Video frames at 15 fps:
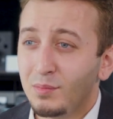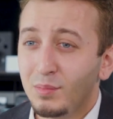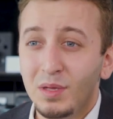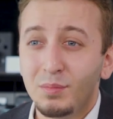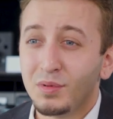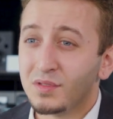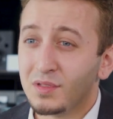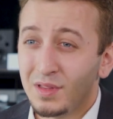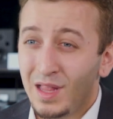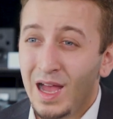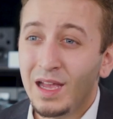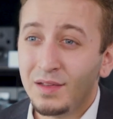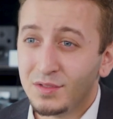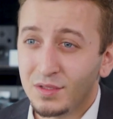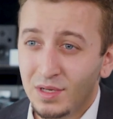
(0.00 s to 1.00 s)
People's
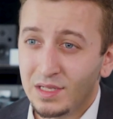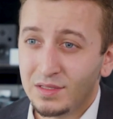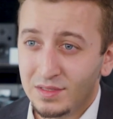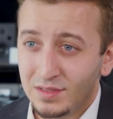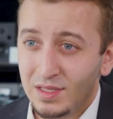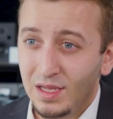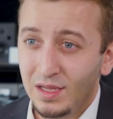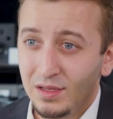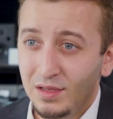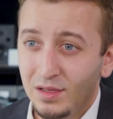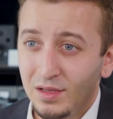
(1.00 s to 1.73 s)
lives are at stake.